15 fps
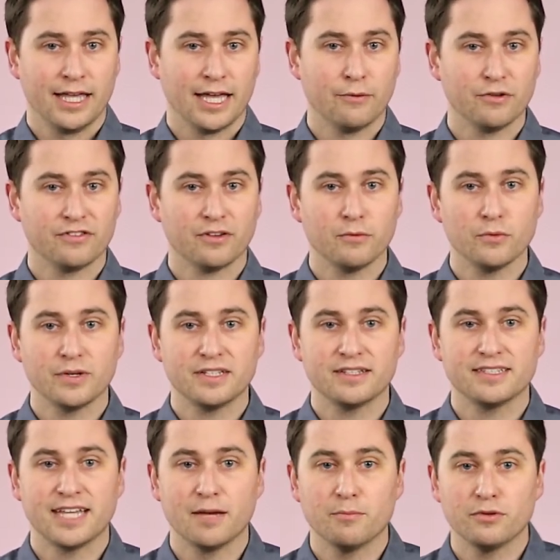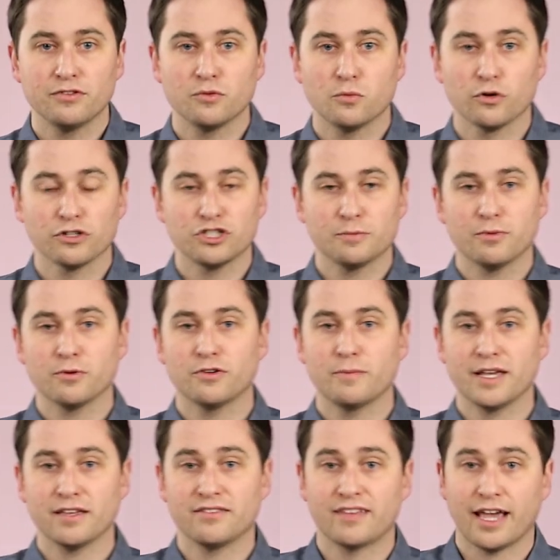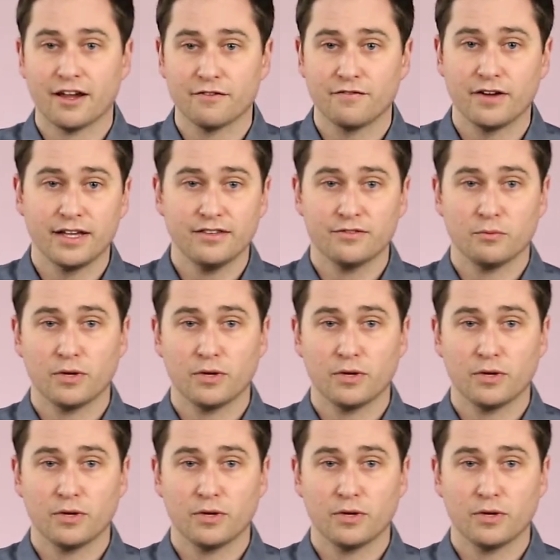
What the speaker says: And when someone went to the temple to worship or to make a sacrifice,